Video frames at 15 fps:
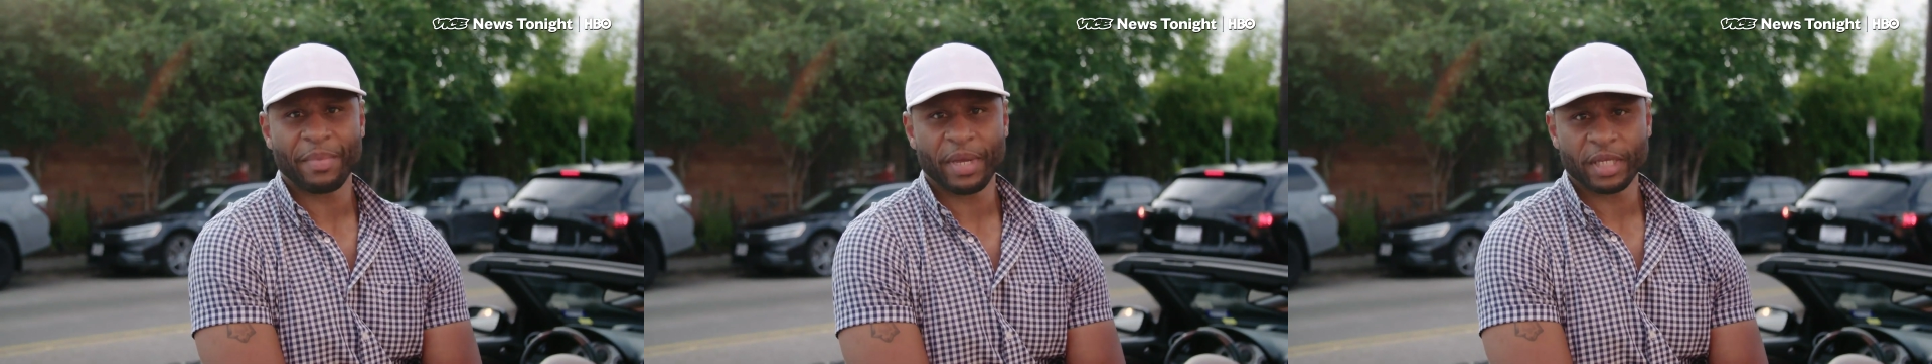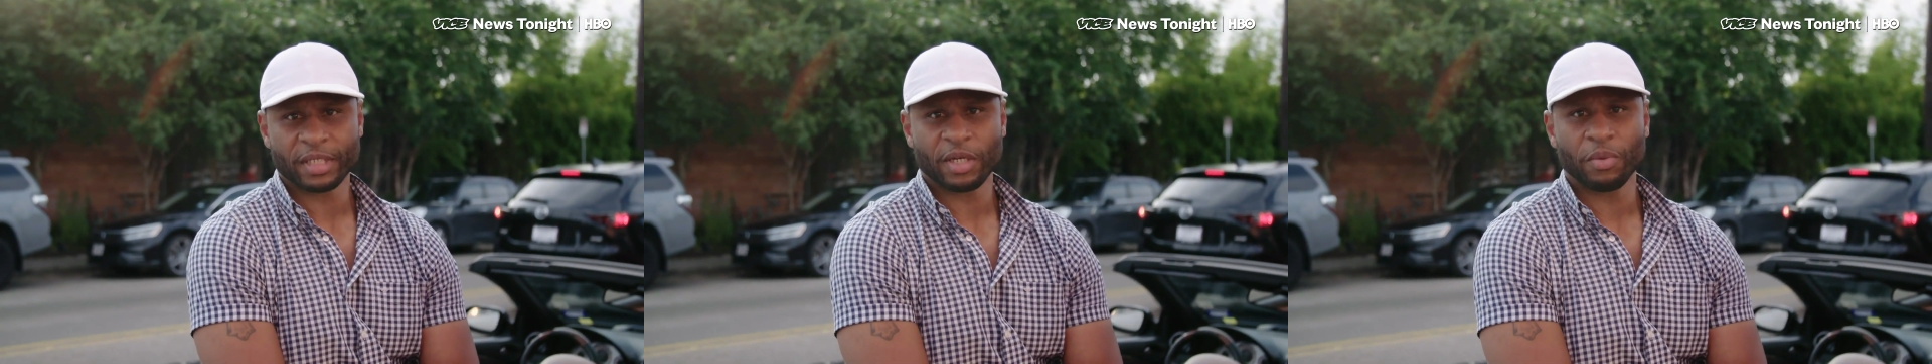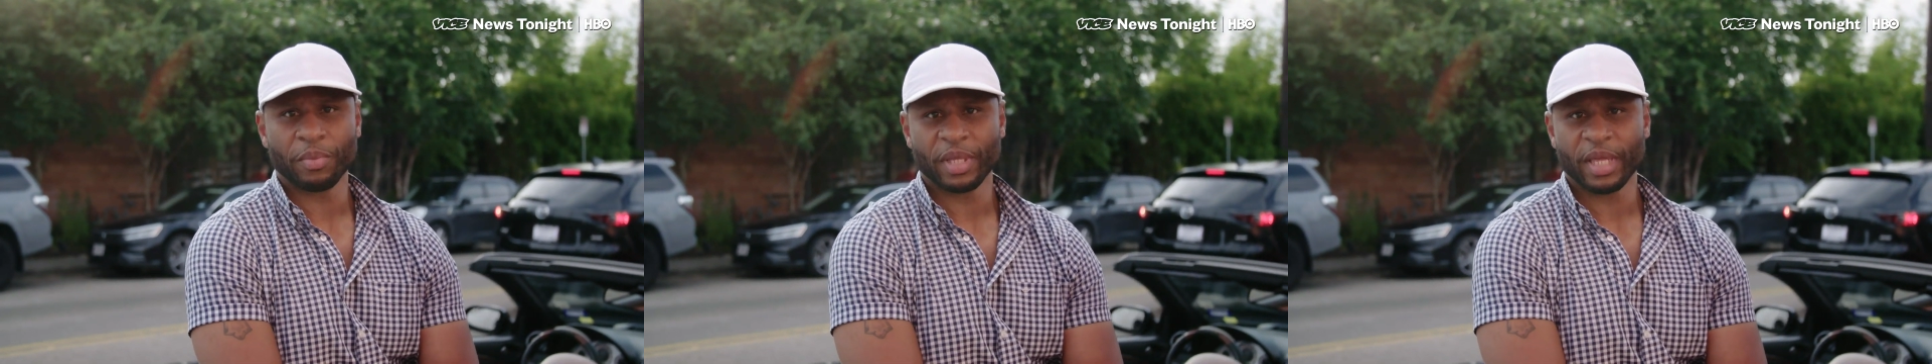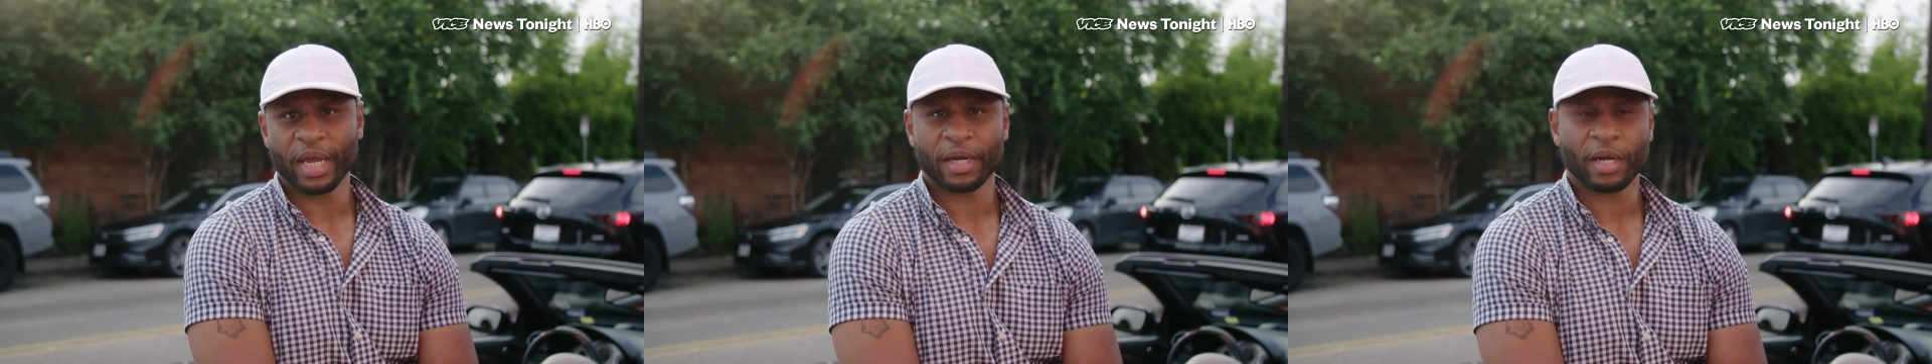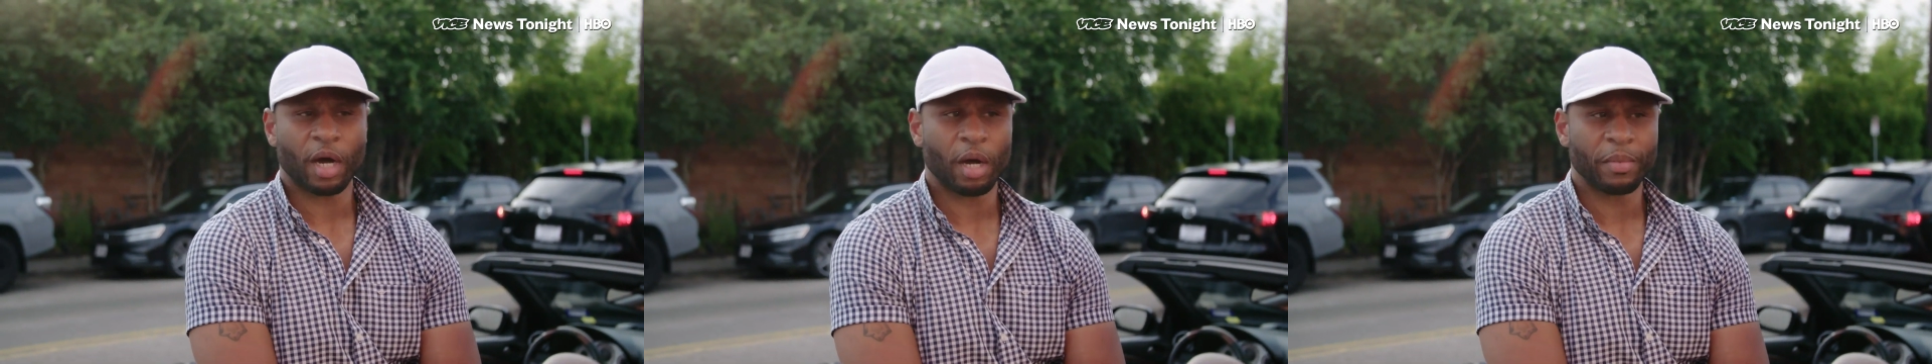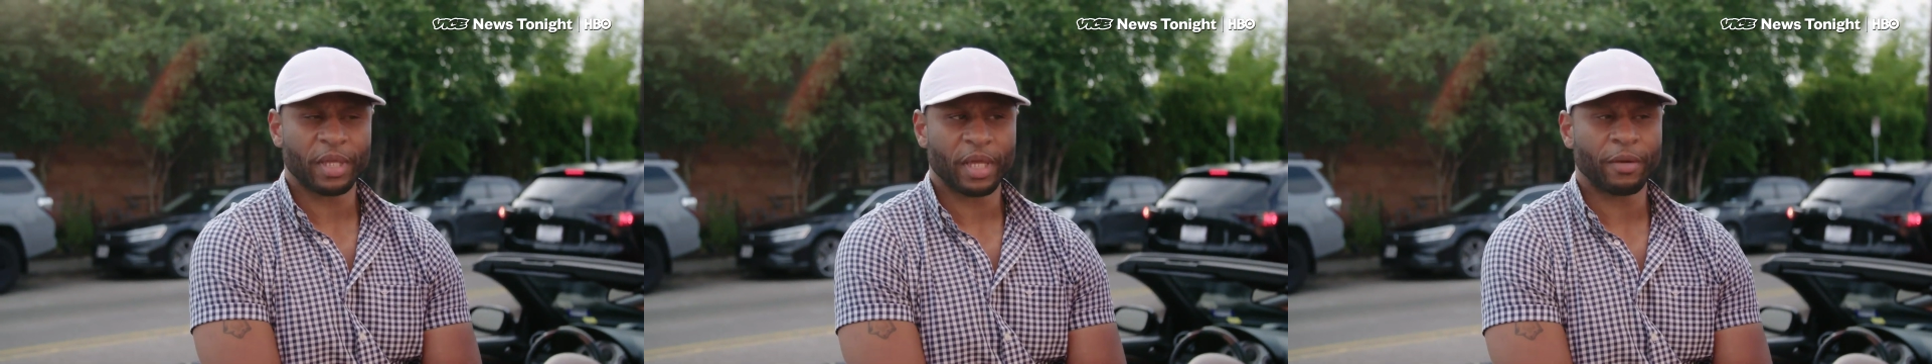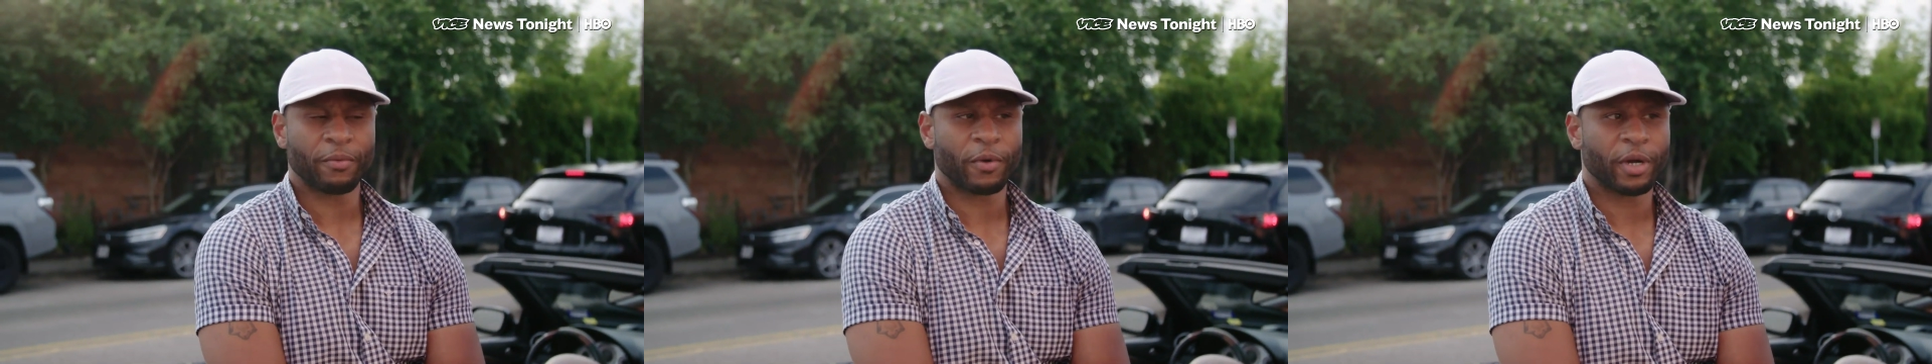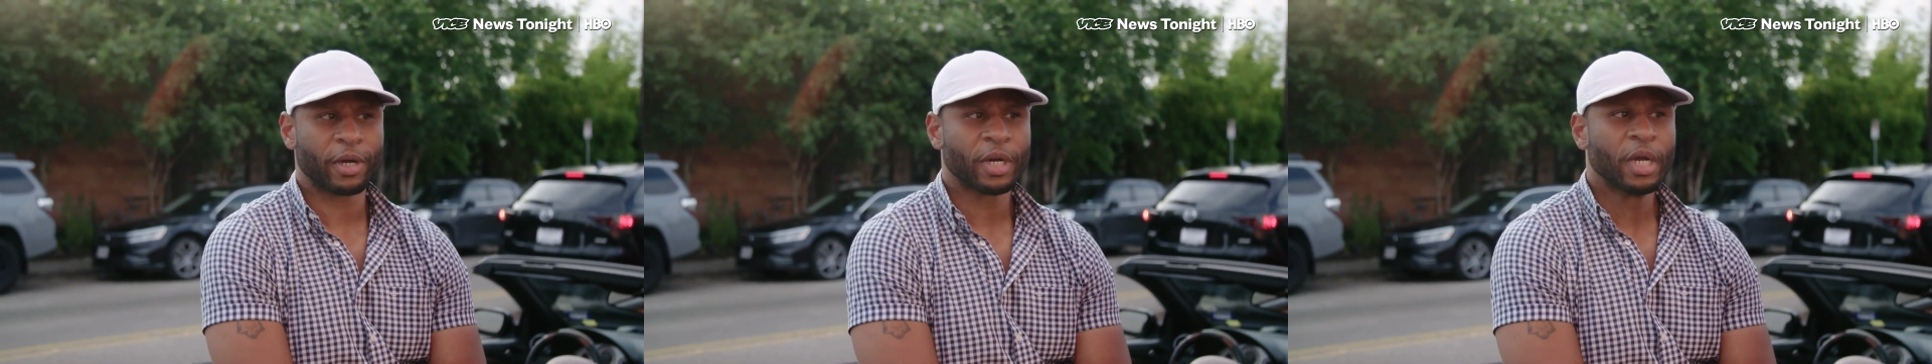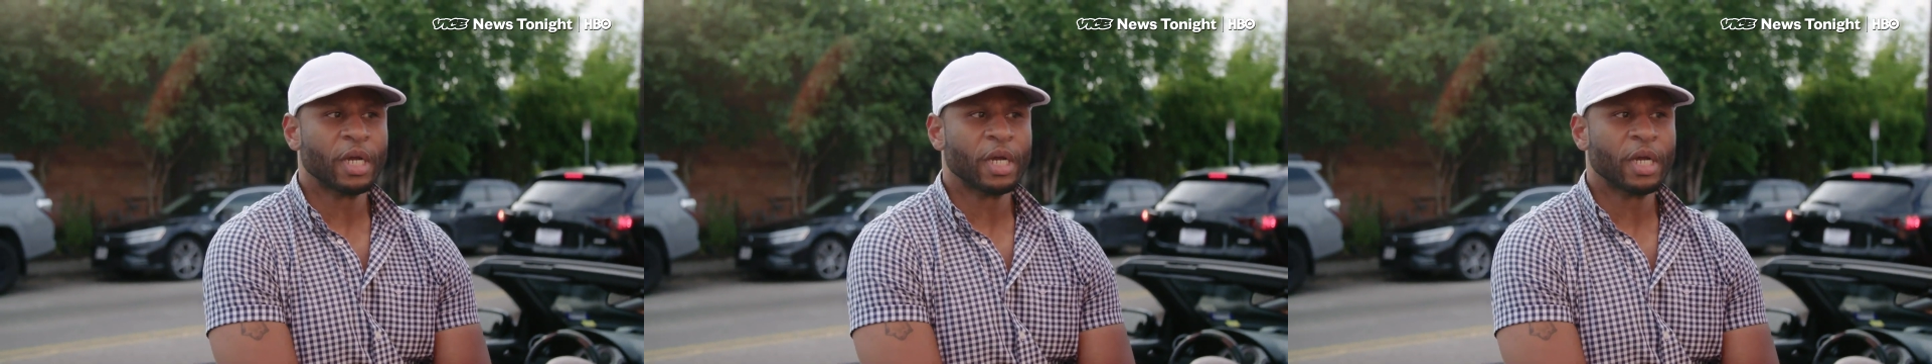me and told me that, called me the N-word.